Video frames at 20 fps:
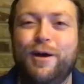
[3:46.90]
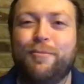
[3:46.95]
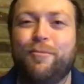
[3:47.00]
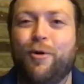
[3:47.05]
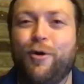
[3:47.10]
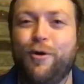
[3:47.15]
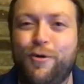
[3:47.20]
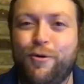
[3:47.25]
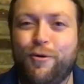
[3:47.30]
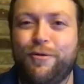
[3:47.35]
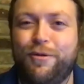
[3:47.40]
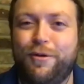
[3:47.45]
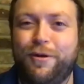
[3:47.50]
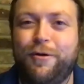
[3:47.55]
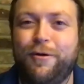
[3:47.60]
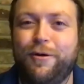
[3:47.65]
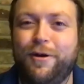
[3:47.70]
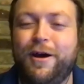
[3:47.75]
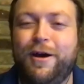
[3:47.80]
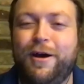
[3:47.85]

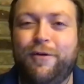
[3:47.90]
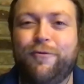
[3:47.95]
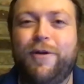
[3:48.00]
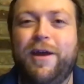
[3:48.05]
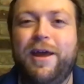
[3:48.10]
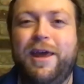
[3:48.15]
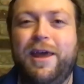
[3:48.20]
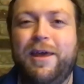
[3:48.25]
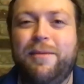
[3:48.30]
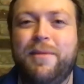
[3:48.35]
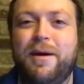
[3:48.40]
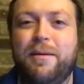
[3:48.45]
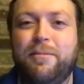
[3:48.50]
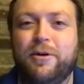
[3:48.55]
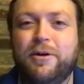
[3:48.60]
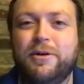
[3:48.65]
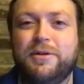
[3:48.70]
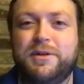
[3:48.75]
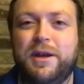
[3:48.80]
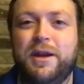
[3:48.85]
Northern ranking
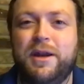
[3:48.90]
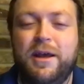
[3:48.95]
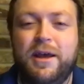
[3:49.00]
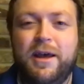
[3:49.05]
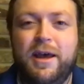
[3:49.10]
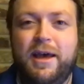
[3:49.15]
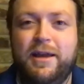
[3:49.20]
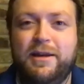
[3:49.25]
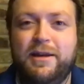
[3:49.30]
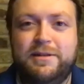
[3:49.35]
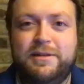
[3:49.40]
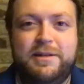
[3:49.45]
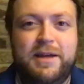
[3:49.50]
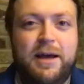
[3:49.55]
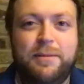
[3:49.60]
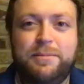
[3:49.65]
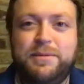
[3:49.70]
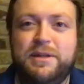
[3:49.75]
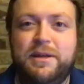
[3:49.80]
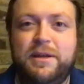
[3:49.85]
members. And
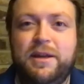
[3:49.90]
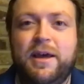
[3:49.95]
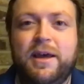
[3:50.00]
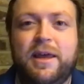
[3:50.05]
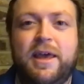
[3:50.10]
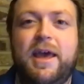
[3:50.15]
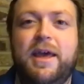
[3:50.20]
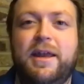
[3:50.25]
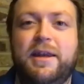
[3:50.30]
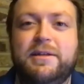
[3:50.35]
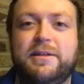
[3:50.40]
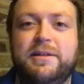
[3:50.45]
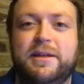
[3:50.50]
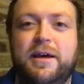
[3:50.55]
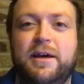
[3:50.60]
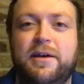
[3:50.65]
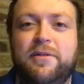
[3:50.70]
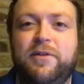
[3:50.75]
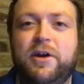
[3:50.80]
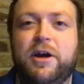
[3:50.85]
Thompson, again, is
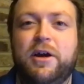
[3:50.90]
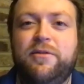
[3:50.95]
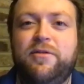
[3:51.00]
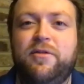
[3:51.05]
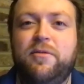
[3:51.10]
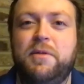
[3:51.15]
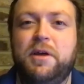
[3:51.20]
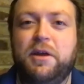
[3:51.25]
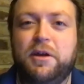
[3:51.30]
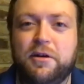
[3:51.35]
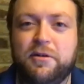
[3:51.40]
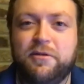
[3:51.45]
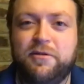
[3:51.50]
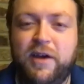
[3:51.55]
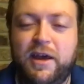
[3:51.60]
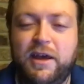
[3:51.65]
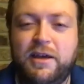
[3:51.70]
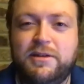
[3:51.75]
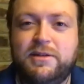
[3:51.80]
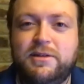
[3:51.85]
a very familiar
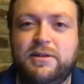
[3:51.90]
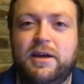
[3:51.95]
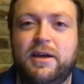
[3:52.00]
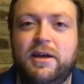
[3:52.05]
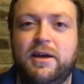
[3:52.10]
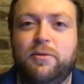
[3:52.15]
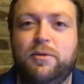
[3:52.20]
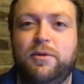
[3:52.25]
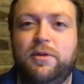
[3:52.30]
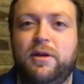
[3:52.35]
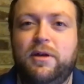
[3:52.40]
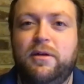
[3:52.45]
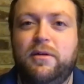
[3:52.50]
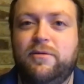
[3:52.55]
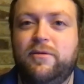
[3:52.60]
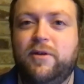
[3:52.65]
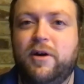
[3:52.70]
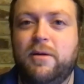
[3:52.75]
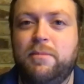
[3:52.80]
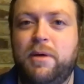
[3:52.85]
face
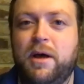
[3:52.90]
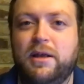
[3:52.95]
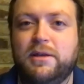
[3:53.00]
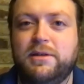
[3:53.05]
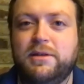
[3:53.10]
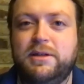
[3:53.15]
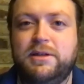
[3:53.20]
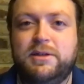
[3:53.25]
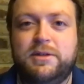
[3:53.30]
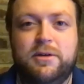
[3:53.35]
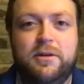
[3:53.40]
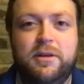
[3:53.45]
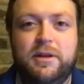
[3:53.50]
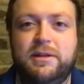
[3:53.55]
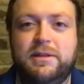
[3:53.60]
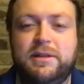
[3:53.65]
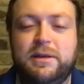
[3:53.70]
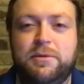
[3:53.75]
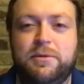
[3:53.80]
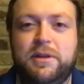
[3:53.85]
within foreign policy,
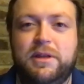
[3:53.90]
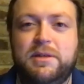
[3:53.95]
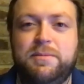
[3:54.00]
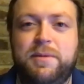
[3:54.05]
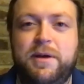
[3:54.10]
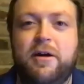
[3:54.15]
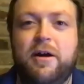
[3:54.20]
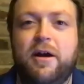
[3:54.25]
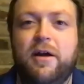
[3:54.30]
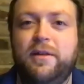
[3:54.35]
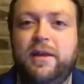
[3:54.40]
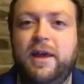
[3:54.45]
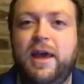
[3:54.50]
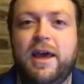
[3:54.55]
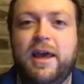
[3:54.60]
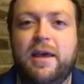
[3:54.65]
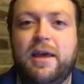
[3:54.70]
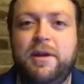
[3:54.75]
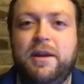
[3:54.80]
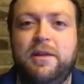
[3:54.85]
certainly someone that's been around the
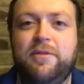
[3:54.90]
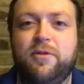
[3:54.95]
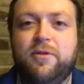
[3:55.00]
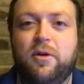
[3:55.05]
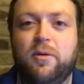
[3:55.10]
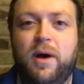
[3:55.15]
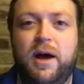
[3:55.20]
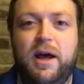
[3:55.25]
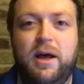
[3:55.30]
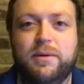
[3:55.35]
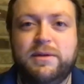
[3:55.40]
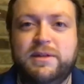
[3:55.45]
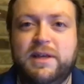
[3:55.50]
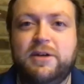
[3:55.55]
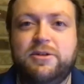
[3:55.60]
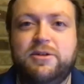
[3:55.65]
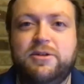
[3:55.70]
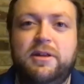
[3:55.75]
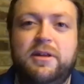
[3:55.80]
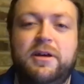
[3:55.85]
Ag Committee for a while, was
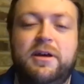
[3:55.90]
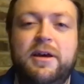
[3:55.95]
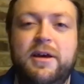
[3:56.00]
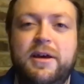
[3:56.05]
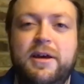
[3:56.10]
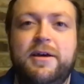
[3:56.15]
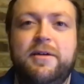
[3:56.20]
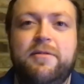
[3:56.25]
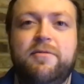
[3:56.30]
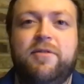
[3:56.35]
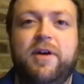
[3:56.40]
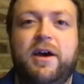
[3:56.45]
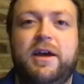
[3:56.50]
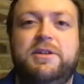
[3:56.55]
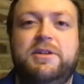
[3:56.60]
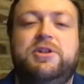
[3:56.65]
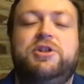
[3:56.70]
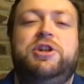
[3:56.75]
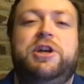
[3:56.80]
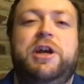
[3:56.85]
actually the
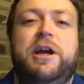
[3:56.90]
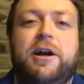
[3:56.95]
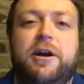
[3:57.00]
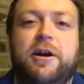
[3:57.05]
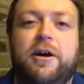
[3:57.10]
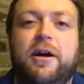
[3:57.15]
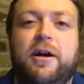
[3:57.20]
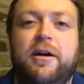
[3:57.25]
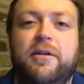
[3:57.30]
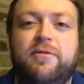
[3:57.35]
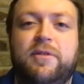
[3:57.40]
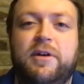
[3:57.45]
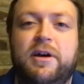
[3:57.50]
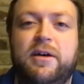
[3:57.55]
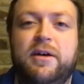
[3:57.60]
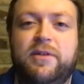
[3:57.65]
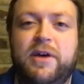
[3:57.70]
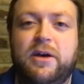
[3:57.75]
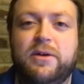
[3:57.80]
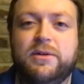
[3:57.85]
vice chair
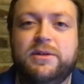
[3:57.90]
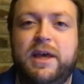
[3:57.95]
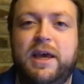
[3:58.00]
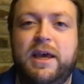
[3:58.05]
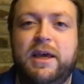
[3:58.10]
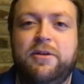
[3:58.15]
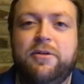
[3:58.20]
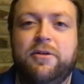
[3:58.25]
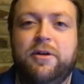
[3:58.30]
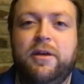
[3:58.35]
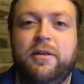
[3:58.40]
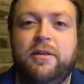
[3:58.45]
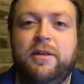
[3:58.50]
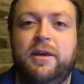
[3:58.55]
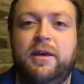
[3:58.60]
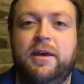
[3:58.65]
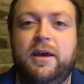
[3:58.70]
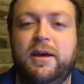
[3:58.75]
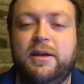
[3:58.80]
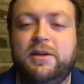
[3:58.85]
of House Ag during
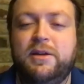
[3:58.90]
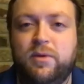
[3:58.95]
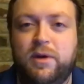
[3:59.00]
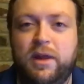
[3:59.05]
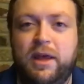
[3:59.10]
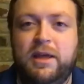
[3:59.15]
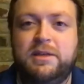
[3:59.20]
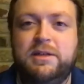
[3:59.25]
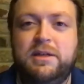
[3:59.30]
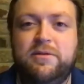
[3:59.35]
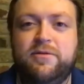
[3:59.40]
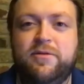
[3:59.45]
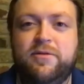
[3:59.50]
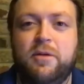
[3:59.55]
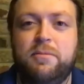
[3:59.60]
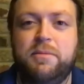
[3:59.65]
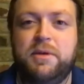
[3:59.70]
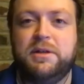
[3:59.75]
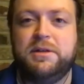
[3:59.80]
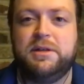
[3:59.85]
the 2018 Farm Bill